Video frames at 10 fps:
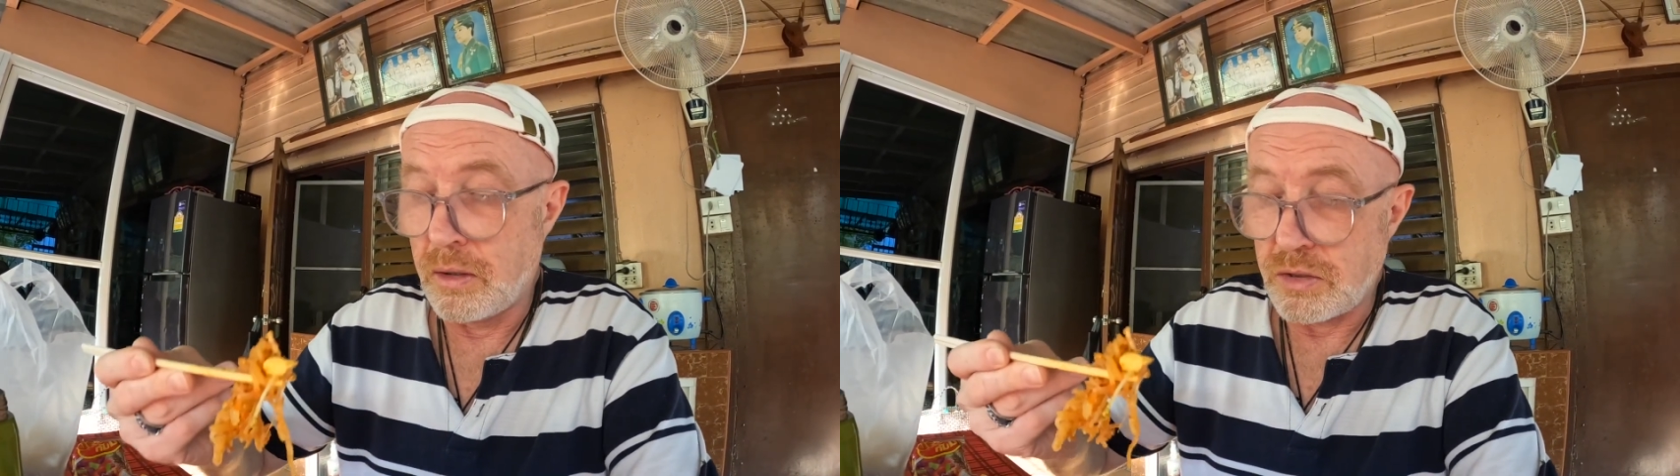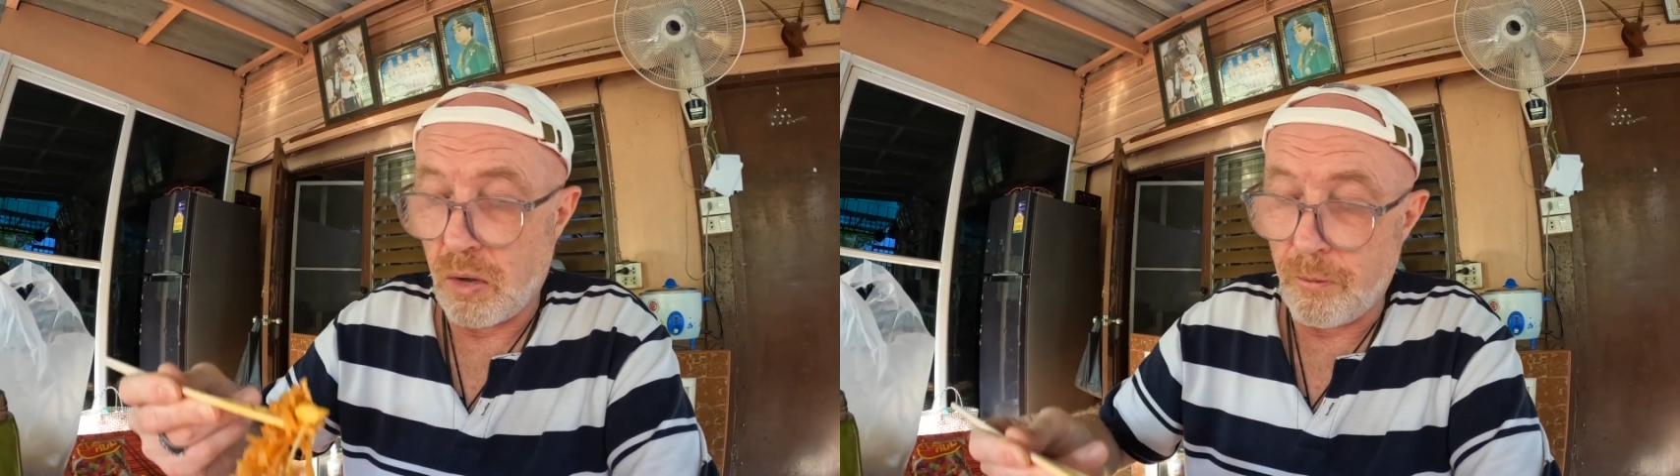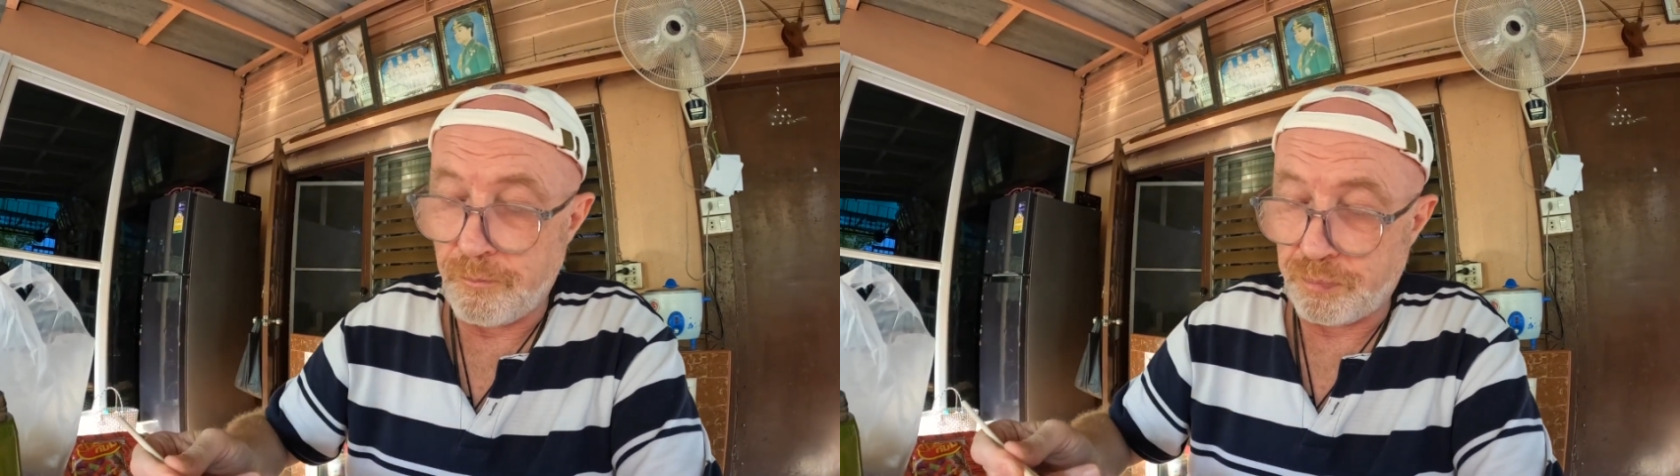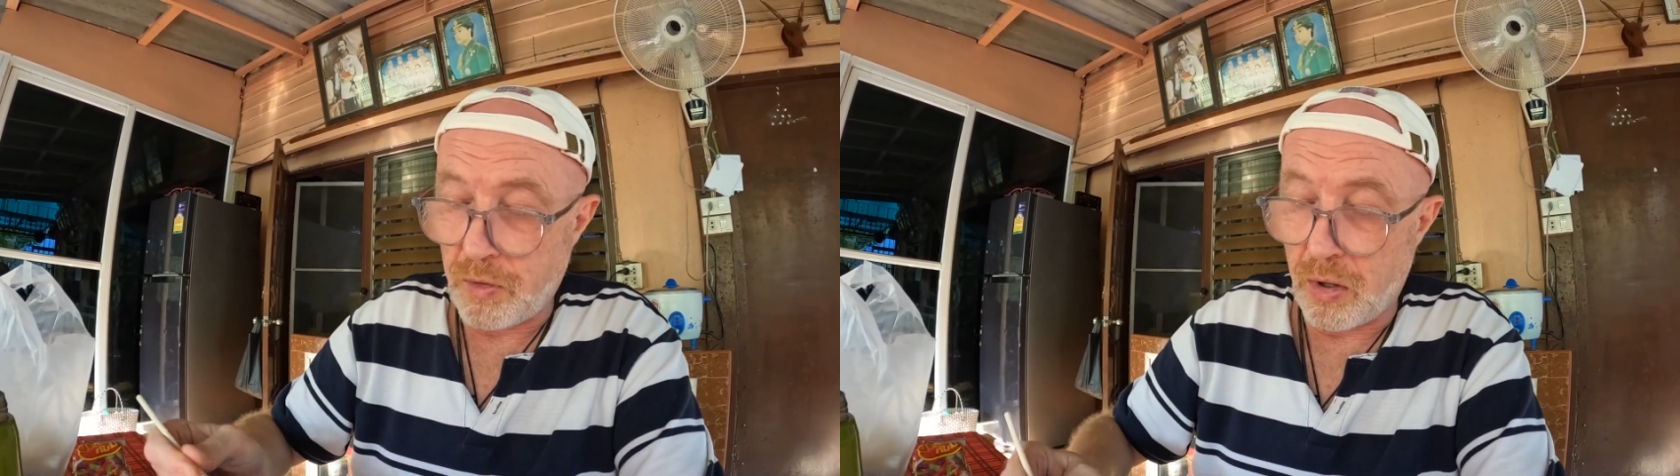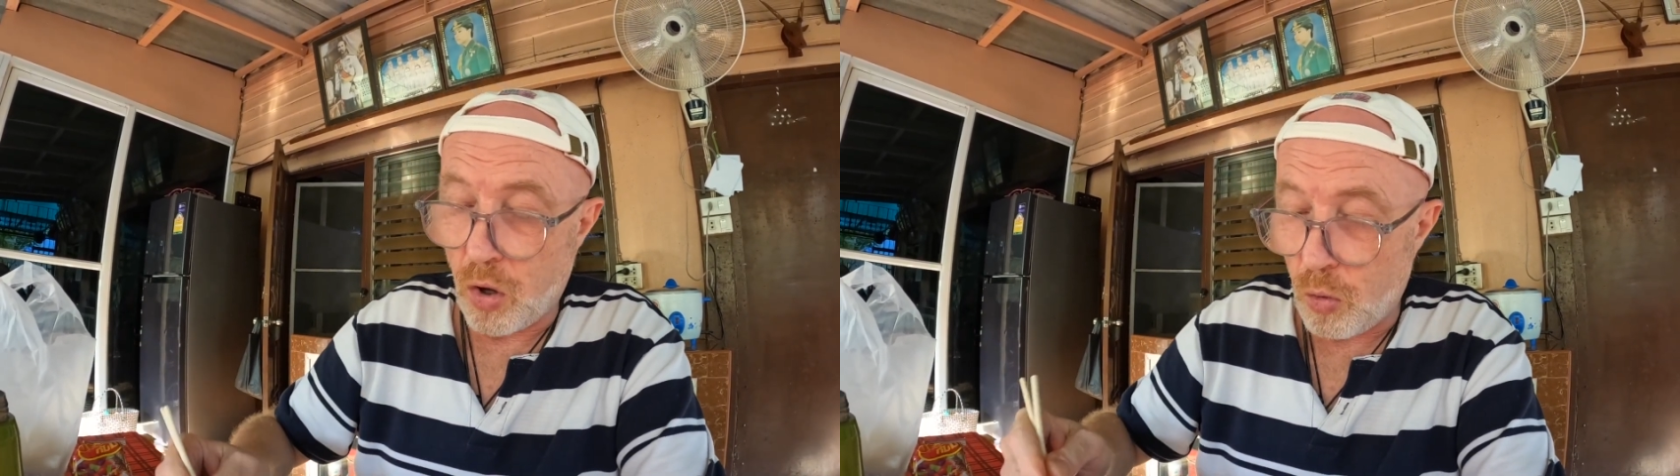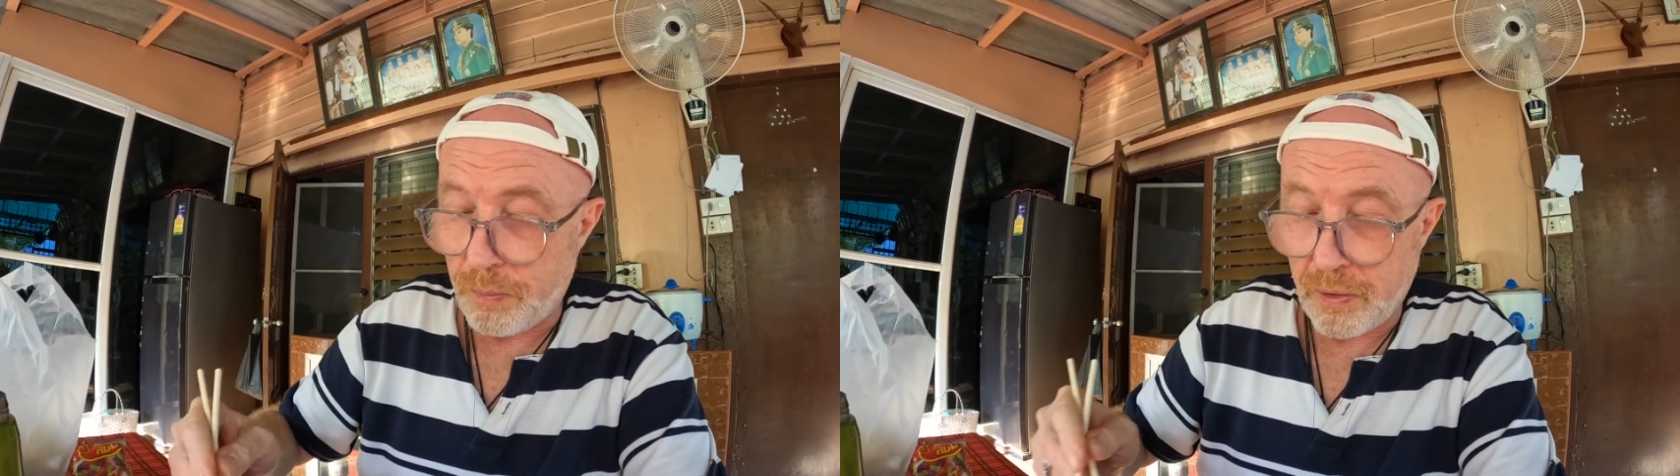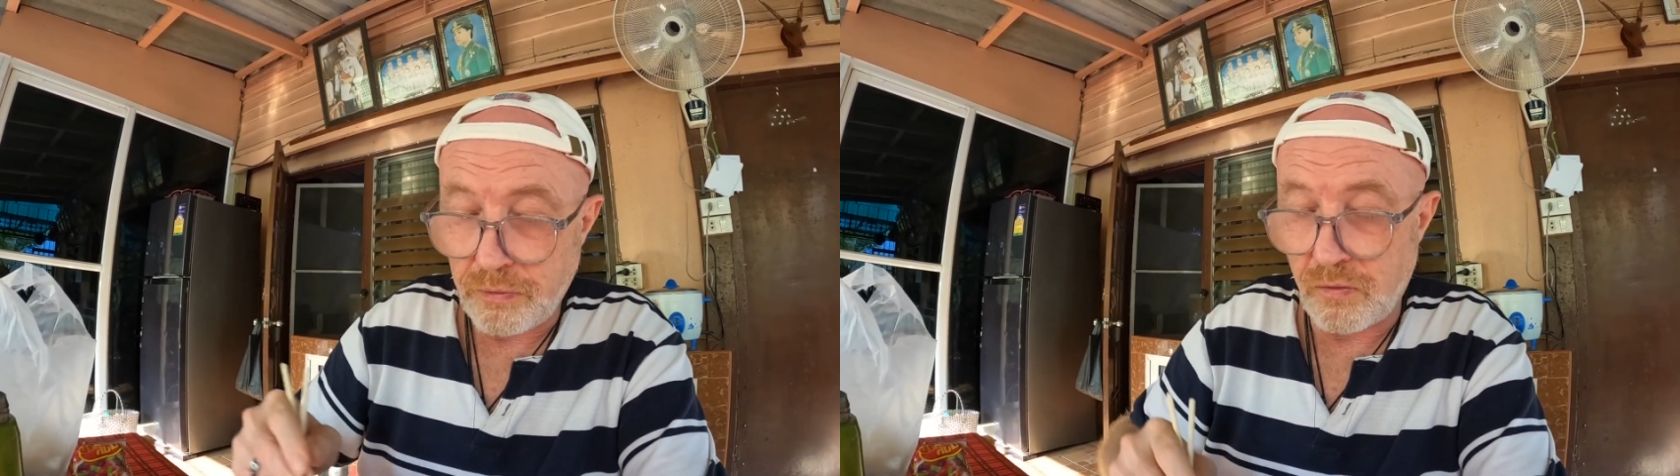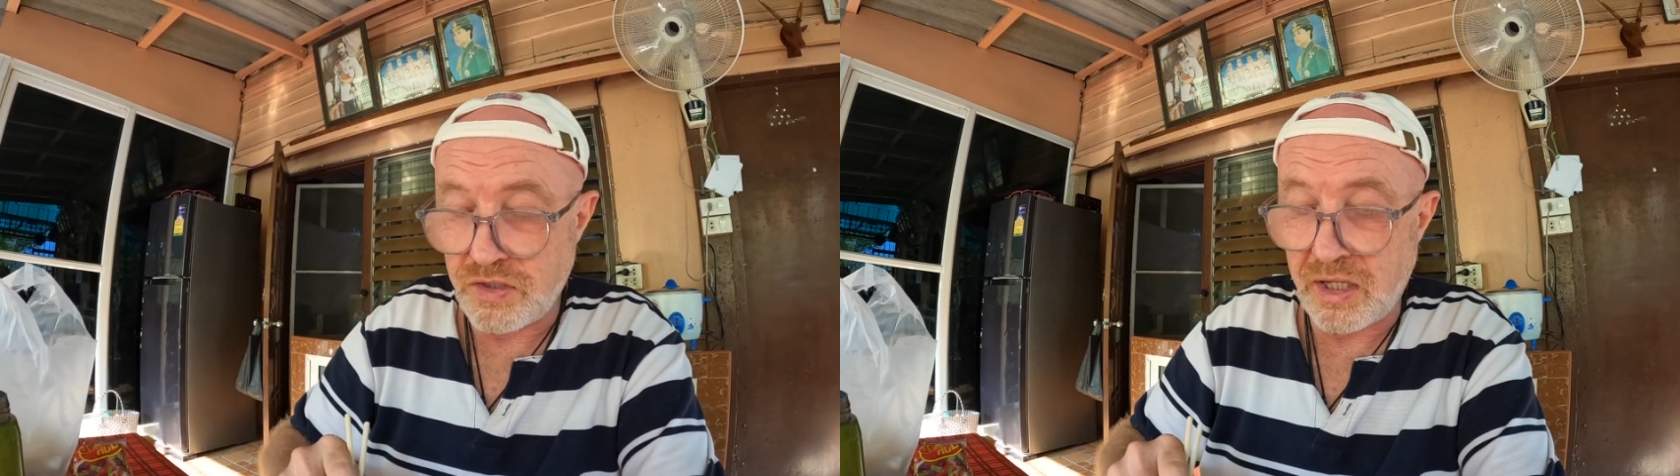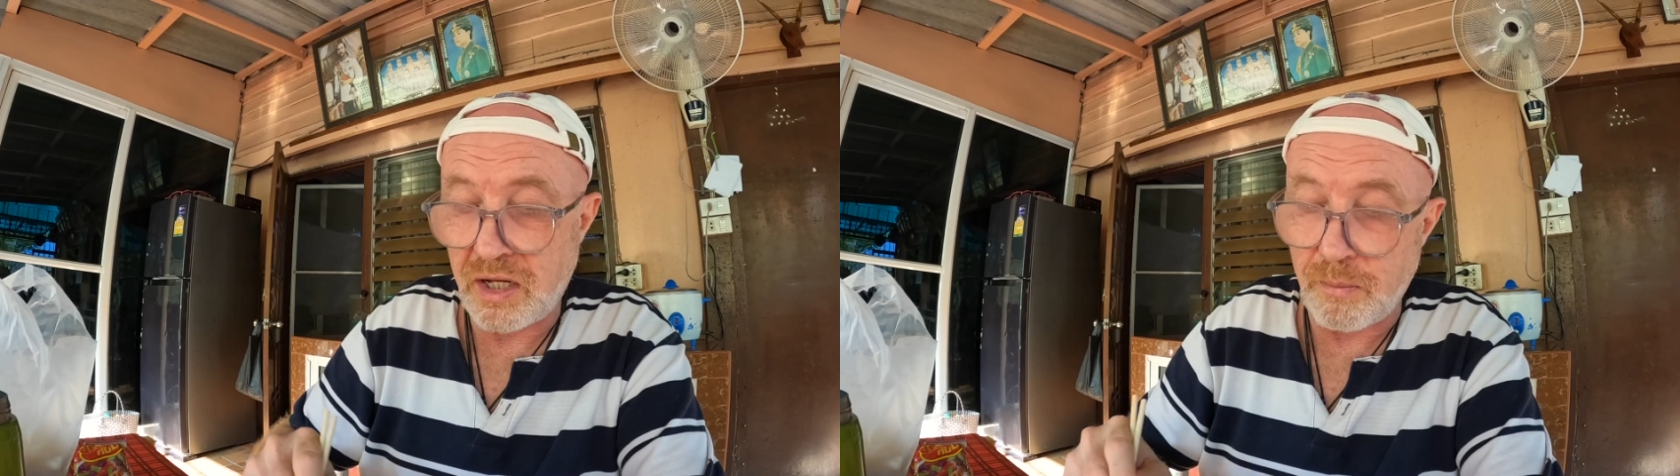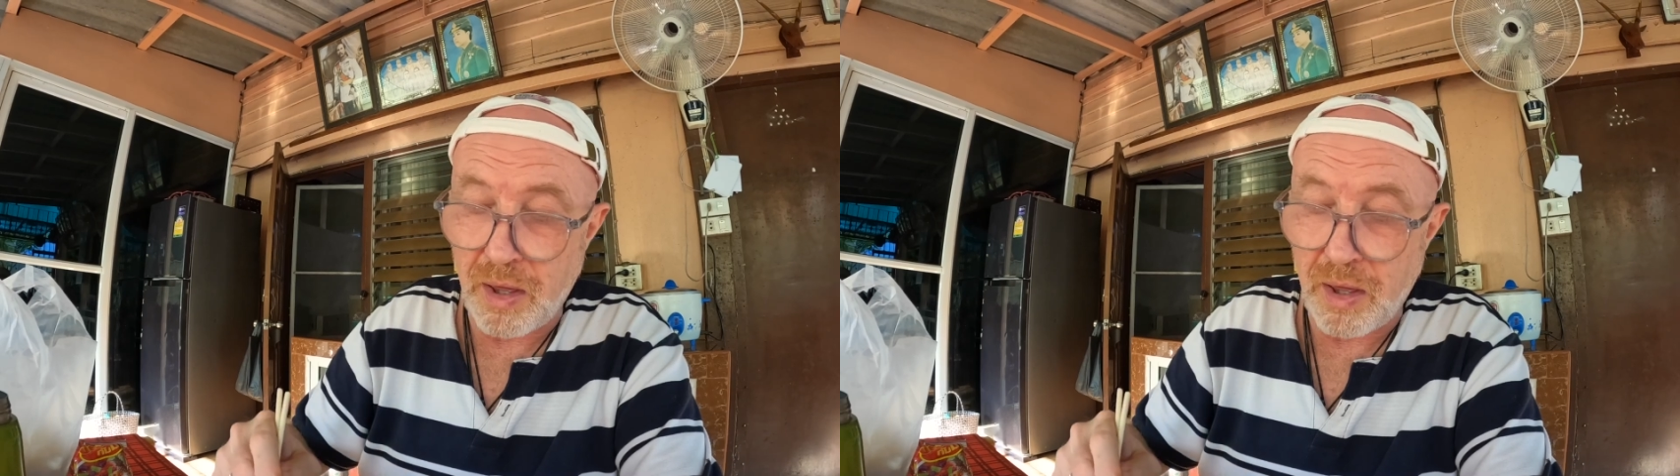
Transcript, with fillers: So I hope you've seen the